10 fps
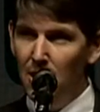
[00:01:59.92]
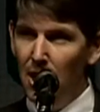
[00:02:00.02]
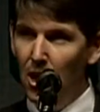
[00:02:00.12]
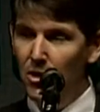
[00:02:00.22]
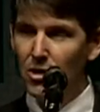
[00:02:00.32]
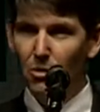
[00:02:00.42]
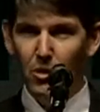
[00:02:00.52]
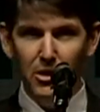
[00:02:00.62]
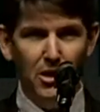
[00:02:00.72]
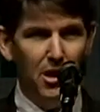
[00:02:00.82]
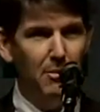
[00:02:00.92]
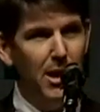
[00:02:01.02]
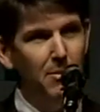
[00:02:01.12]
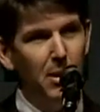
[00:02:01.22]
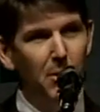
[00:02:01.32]
I also want to talk
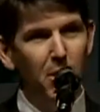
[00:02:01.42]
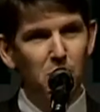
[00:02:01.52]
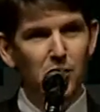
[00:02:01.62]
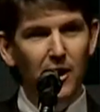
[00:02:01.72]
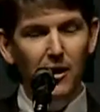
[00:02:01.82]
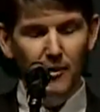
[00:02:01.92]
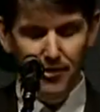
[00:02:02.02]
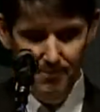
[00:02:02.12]
about my mother's health.